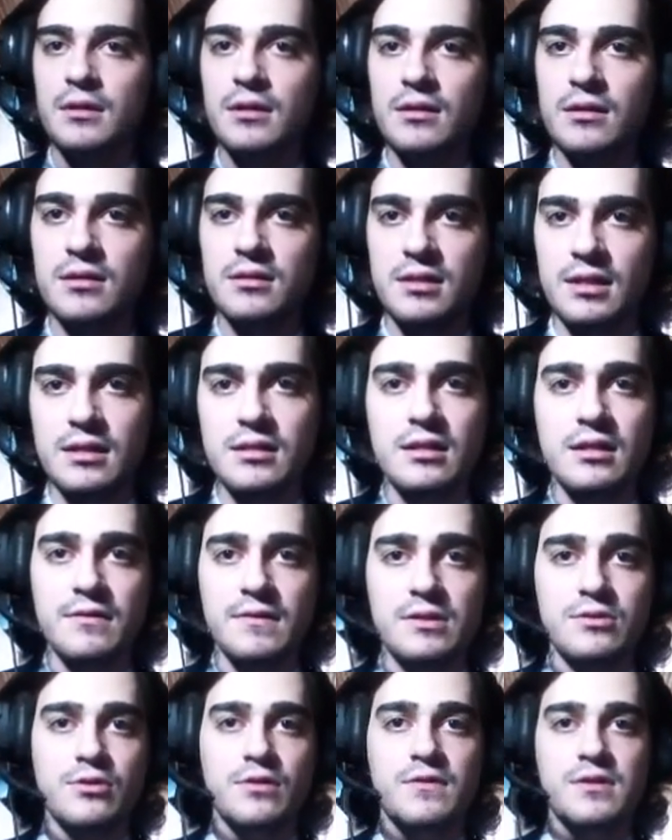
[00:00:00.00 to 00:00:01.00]
Dealing
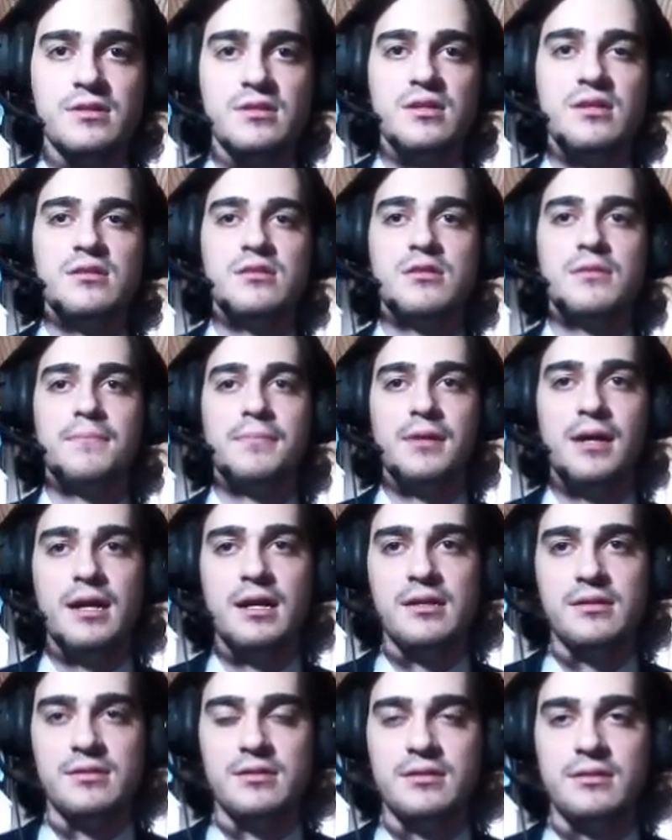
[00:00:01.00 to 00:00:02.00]
with overseas
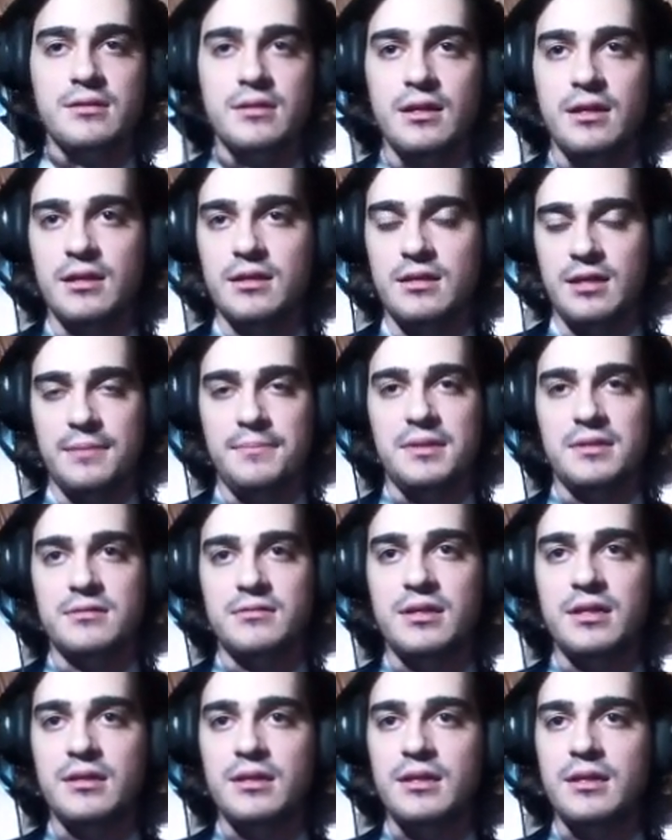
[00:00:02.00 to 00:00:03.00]
suppliers can be
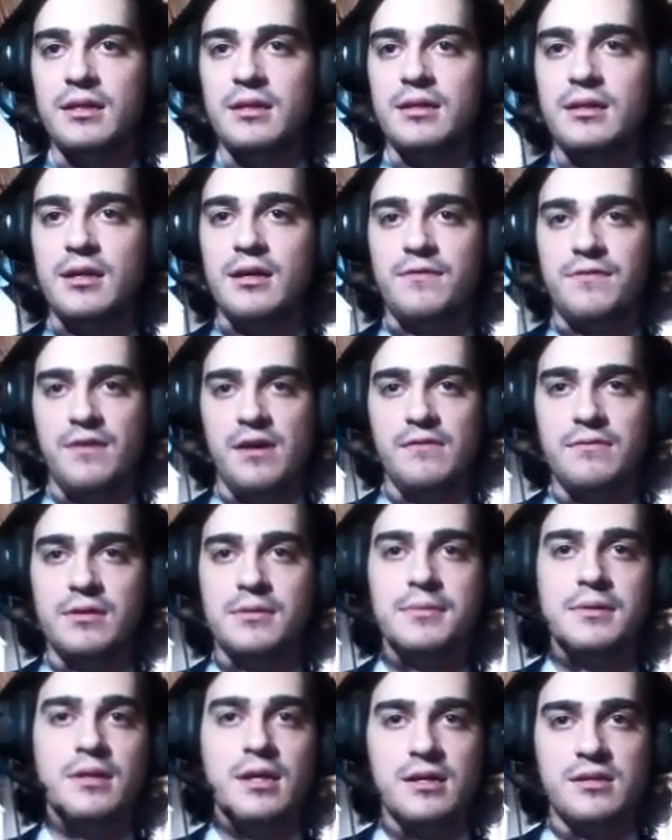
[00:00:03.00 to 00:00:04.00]
tricky. A
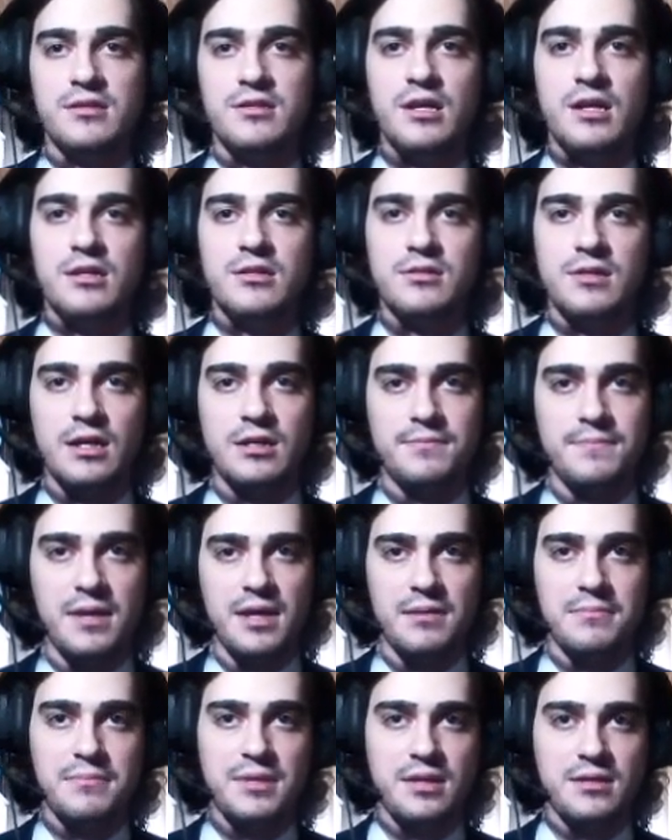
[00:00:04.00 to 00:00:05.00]
favorable exchange rate
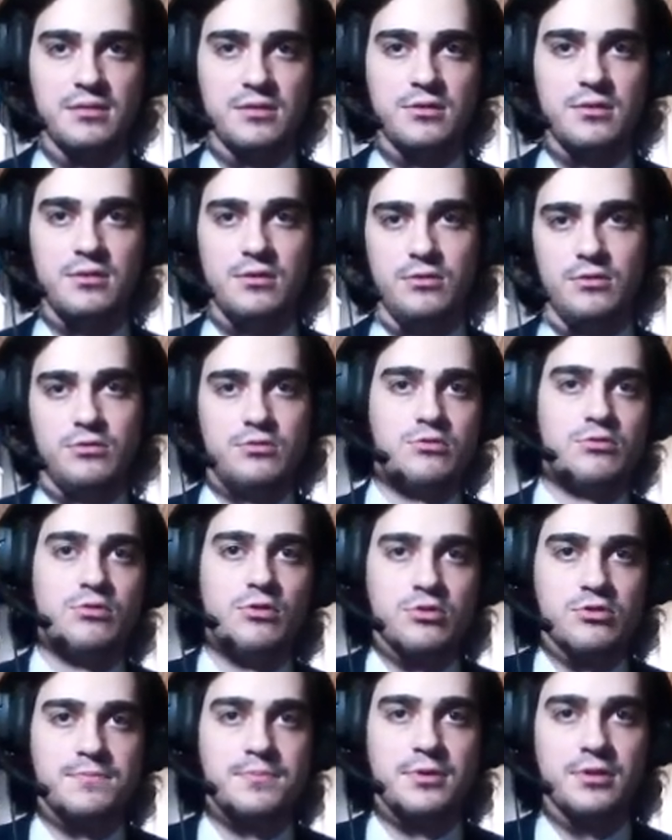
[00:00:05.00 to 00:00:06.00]
may mean you
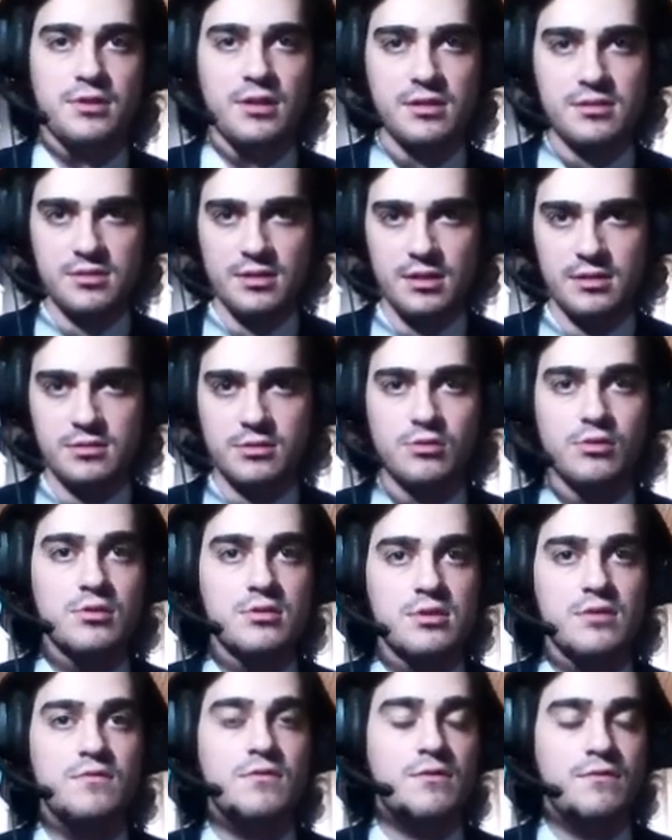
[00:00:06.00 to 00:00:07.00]
source products
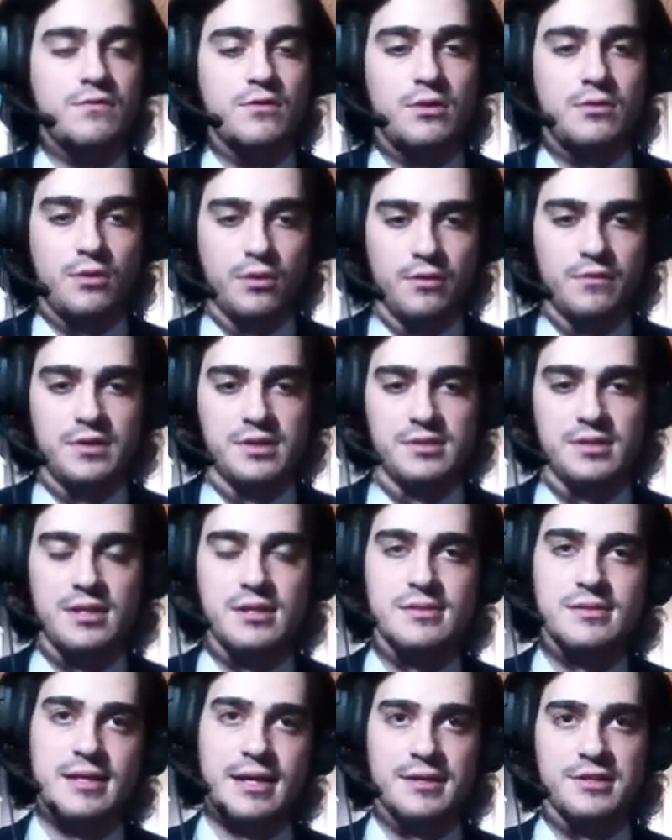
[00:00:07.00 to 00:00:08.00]
exclusively from
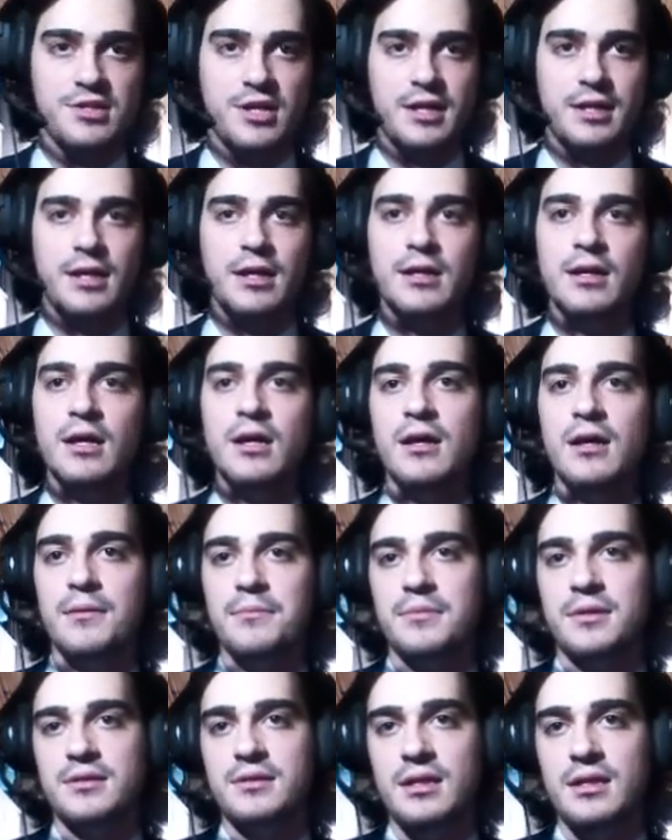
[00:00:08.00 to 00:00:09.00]
overseas, like China,
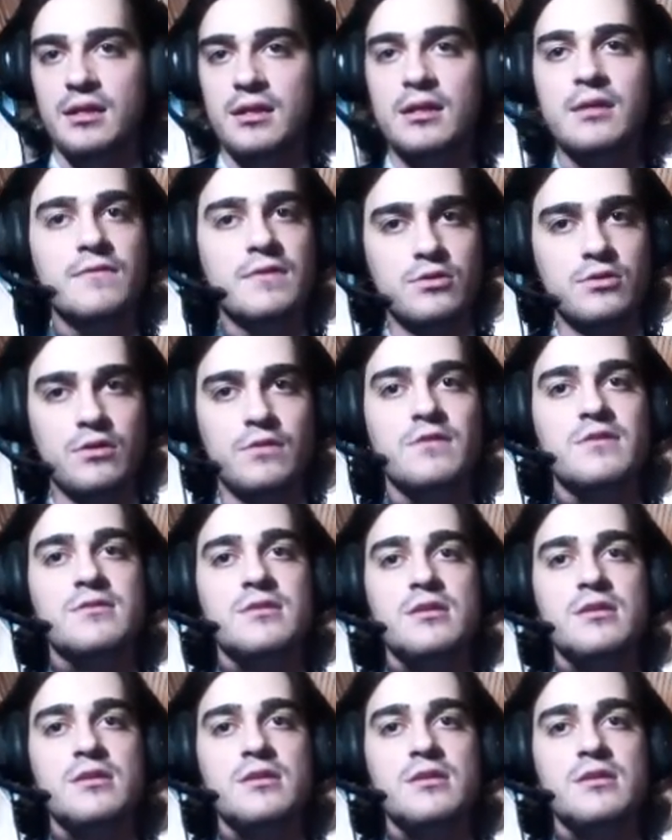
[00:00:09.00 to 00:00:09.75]
but dealing with overseas